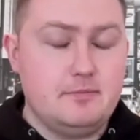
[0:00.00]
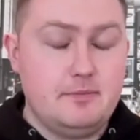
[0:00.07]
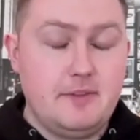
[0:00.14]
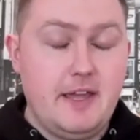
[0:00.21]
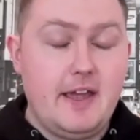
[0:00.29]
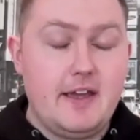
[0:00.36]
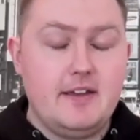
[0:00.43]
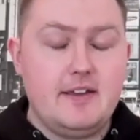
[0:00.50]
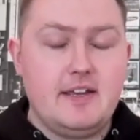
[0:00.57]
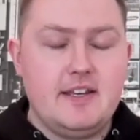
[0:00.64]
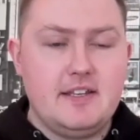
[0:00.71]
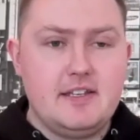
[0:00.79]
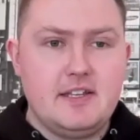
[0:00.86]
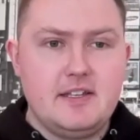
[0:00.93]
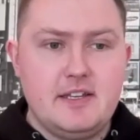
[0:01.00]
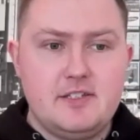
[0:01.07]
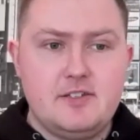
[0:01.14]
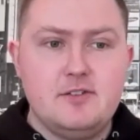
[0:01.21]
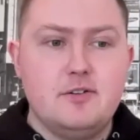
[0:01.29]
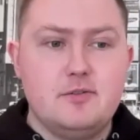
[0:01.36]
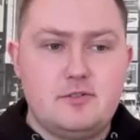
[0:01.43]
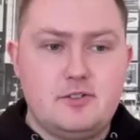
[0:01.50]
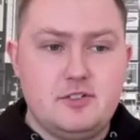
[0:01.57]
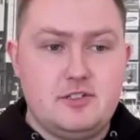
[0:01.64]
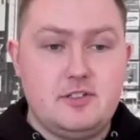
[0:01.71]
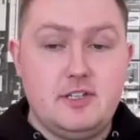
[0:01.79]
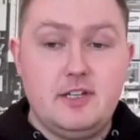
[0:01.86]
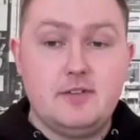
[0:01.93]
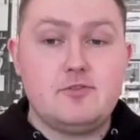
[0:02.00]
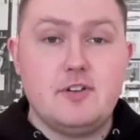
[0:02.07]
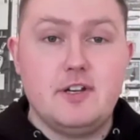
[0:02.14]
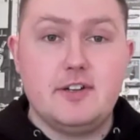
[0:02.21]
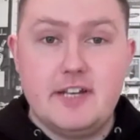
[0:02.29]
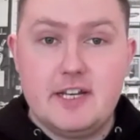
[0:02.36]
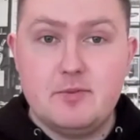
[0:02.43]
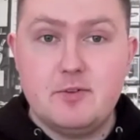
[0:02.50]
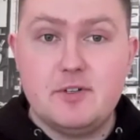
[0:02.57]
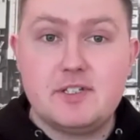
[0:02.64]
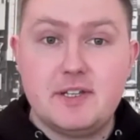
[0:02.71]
there, and it's not just a love triangle anymore.